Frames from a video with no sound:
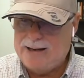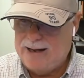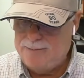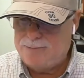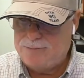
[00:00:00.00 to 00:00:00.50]

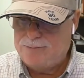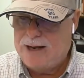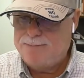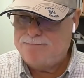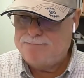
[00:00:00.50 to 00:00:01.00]

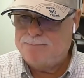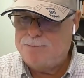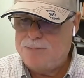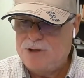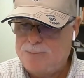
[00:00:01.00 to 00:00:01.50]

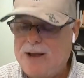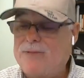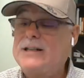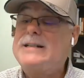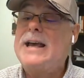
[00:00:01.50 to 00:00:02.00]
to be
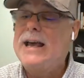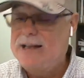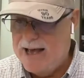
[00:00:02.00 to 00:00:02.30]
able to tend